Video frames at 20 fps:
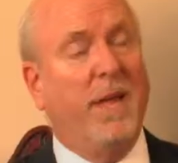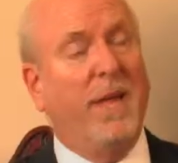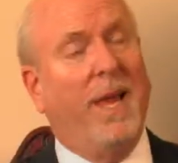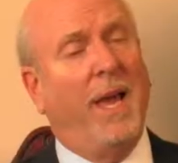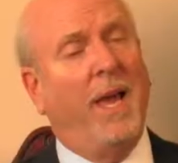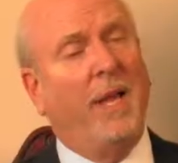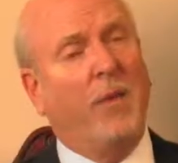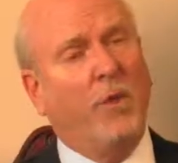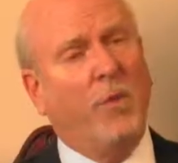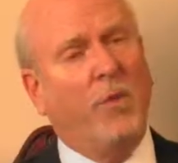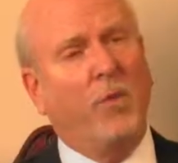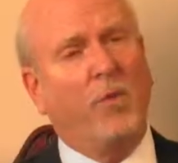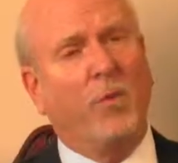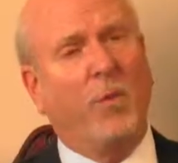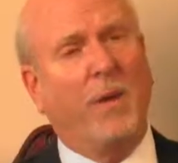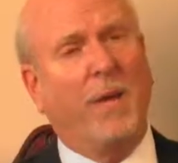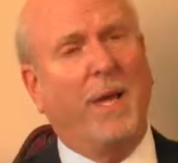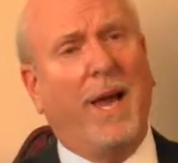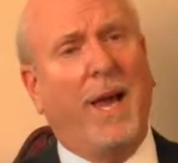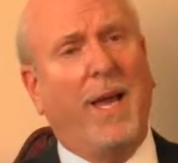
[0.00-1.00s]
And
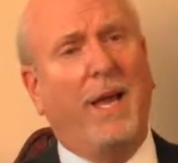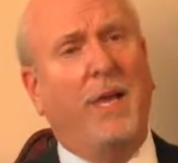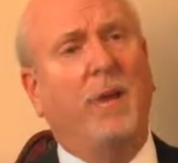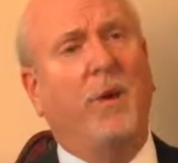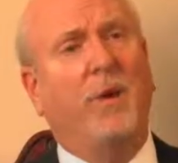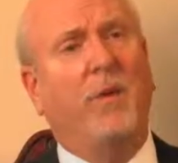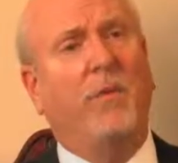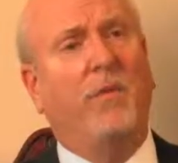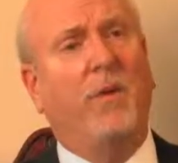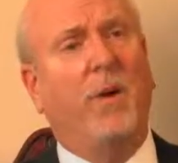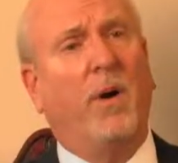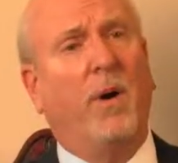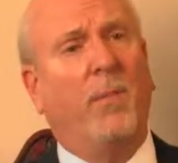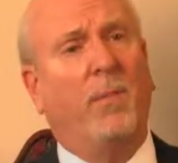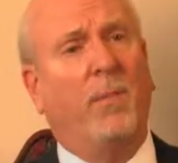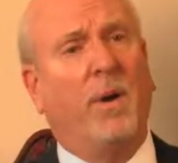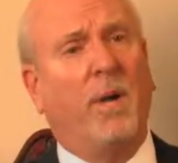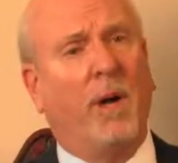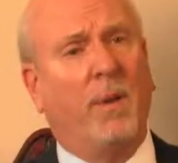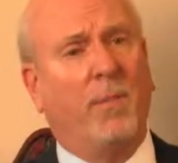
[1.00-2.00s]
usually I hear
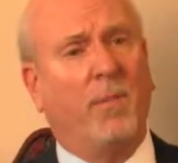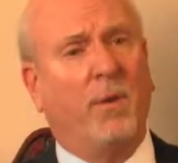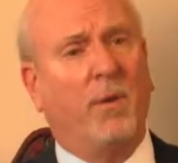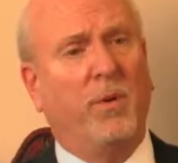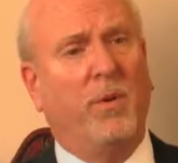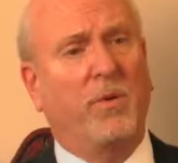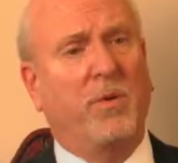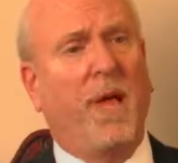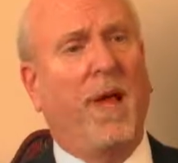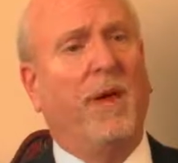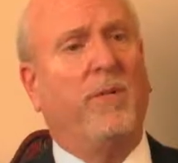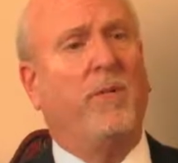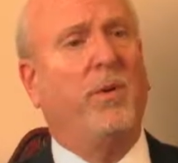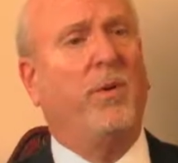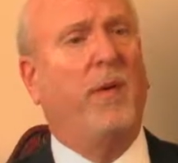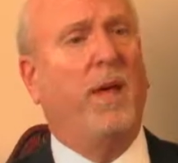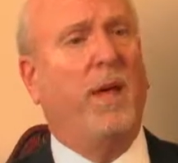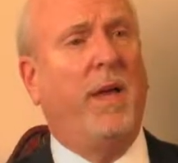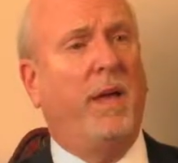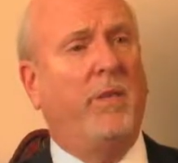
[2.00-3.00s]
from couples after
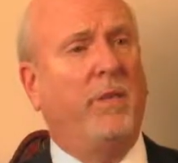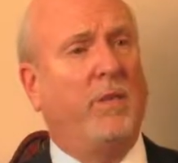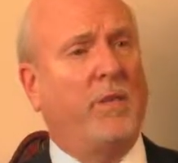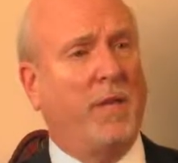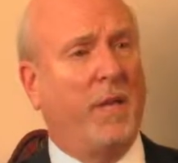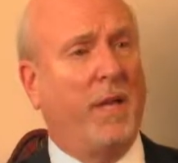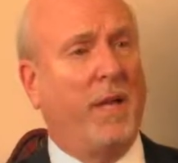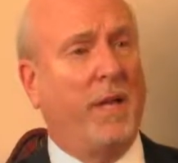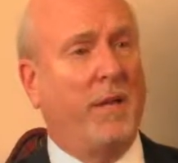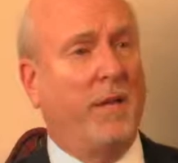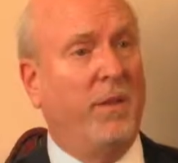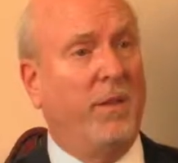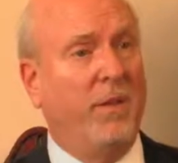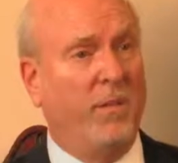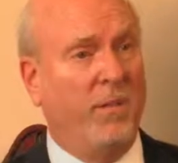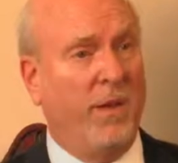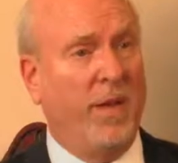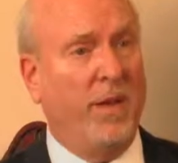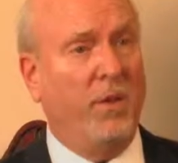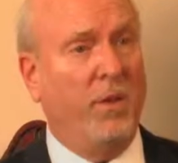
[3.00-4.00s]
they have selected the
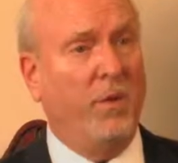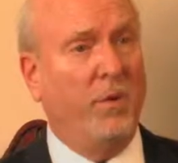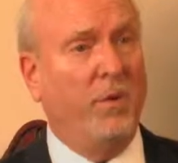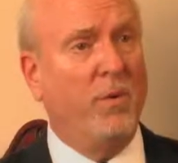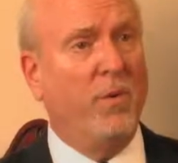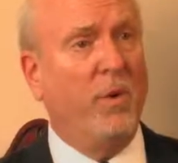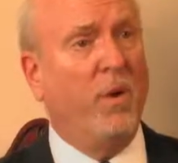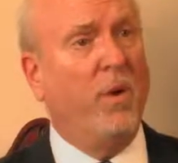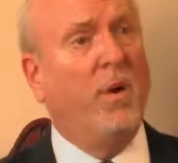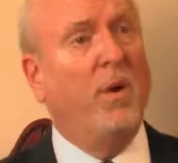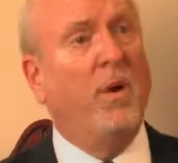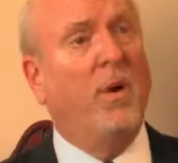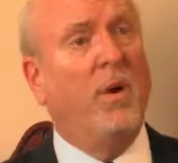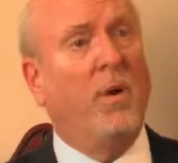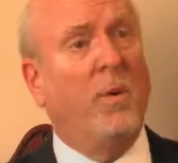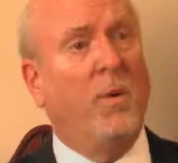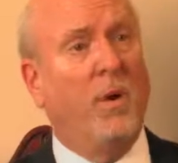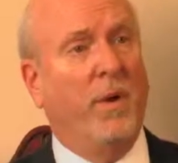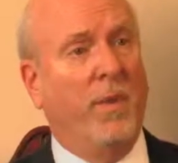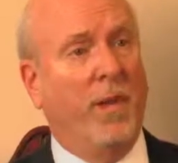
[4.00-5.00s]
venue
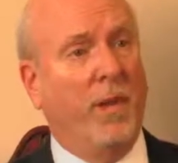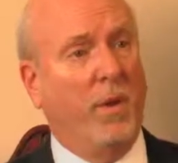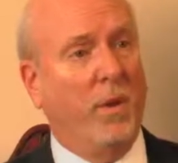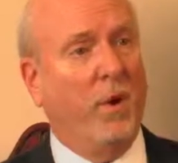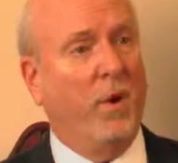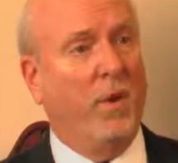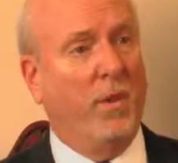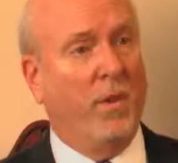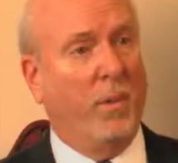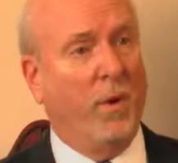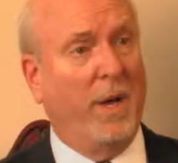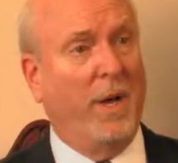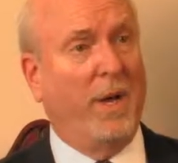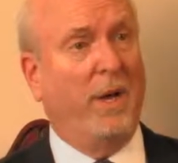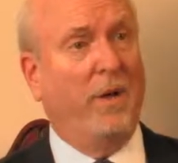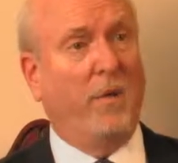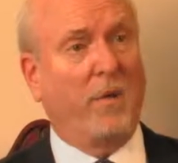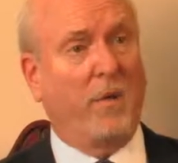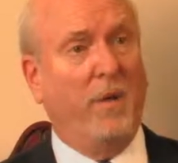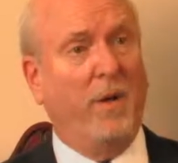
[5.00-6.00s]
where they know the wedding
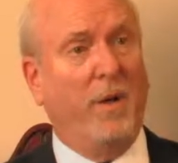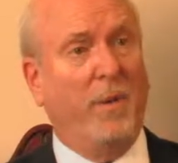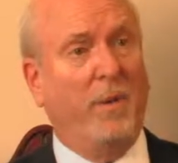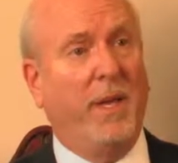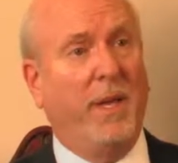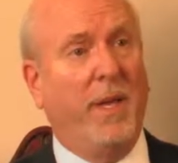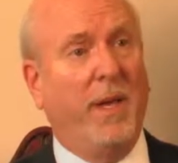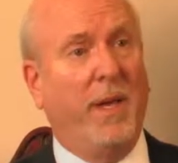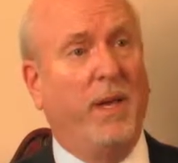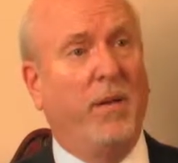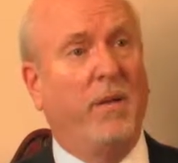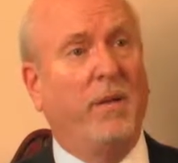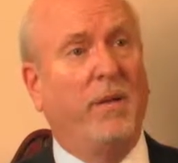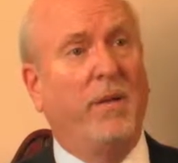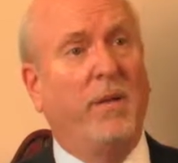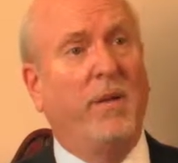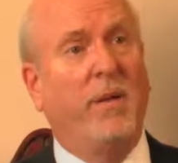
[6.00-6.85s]
is going to be held,